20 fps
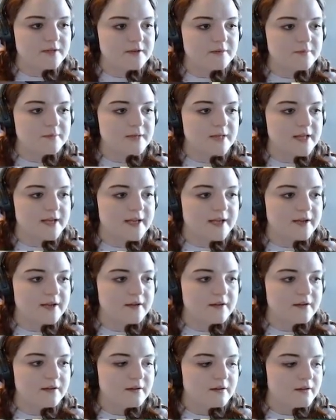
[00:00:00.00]
and play.
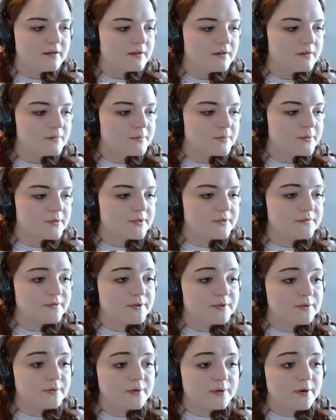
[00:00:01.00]
Both of
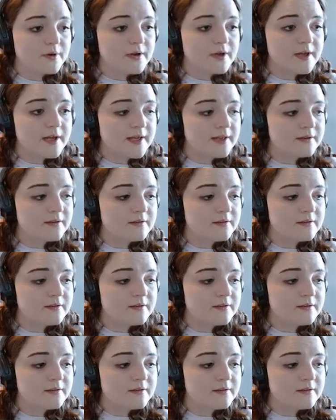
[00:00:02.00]
you, go ahead.